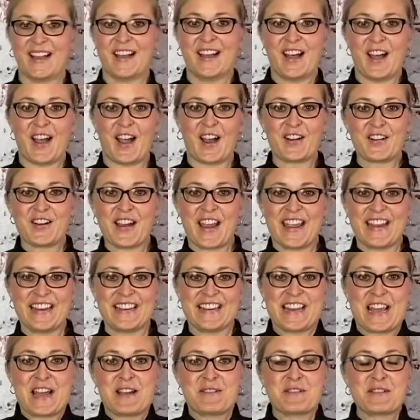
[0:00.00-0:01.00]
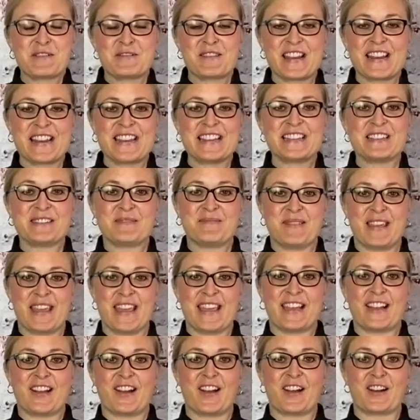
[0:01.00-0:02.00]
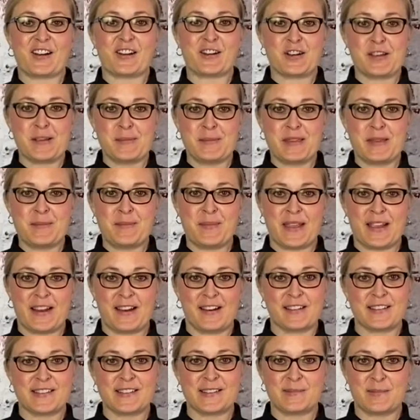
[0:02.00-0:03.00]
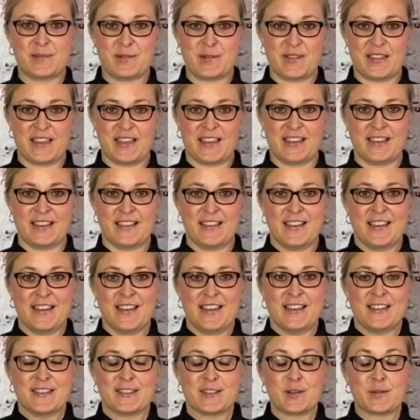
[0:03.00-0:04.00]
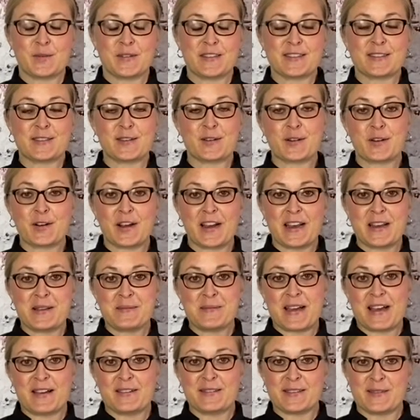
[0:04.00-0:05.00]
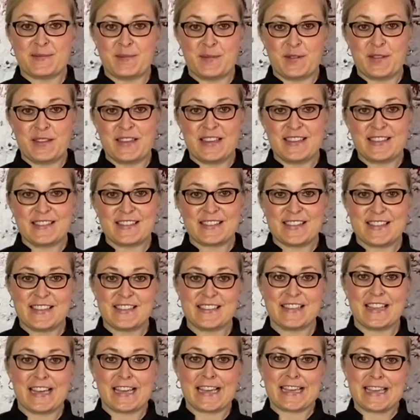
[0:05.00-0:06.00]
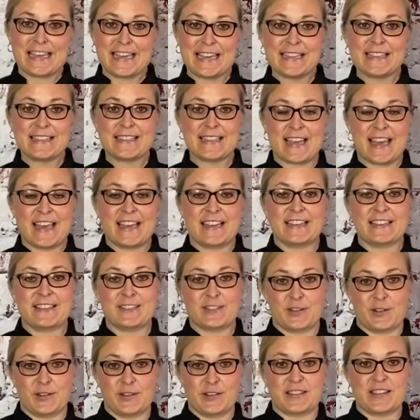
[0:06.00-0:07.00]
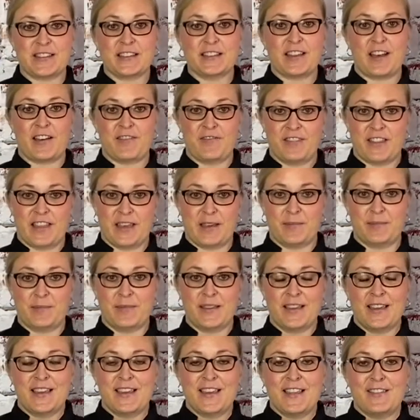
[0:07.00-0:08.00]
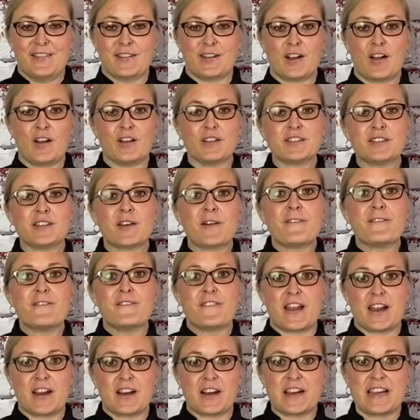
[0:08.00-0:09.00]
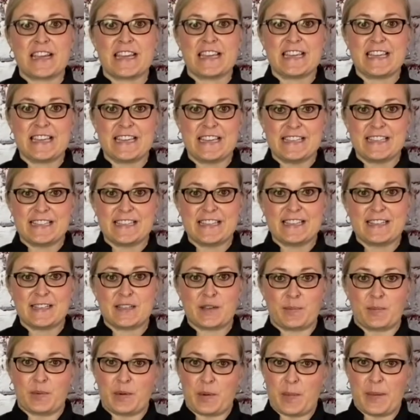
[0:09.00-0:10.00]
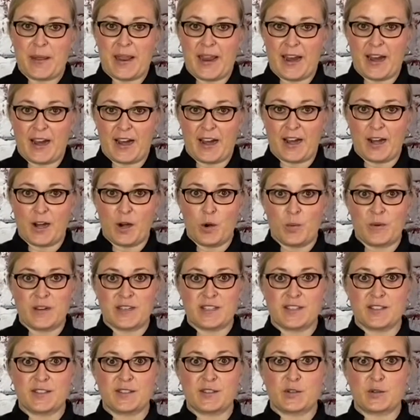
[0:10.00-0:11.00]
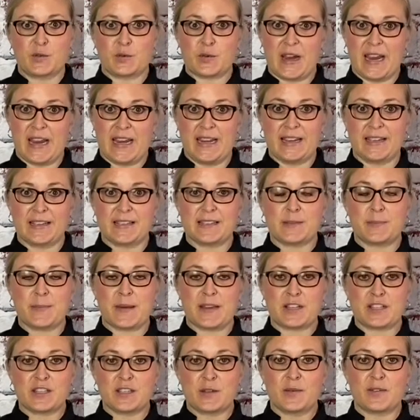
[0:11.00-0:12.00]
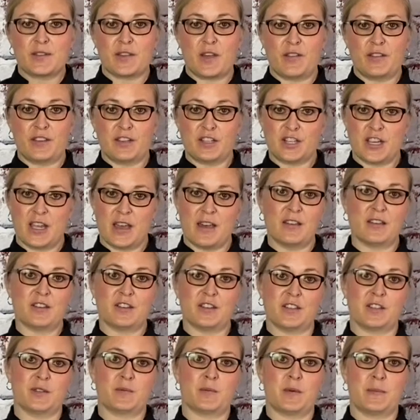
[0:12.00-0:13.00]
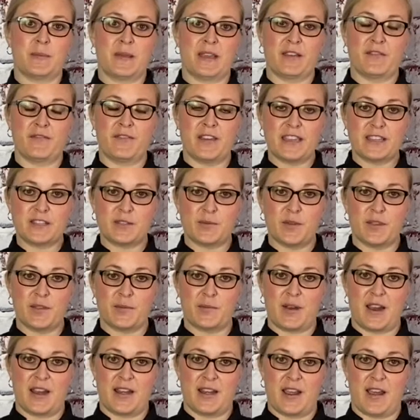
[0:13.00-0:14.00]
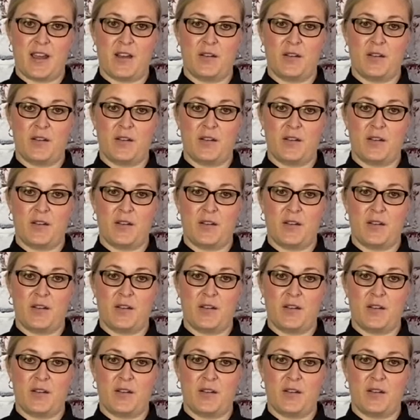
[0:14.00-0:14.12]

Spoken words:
All right, now we're ready to make our creamy pear smoothie. So what's so great about smoothies is that kids and adults love them. They're also very easy to prepare, which is great, especially with all the challenges we're being faced with right now.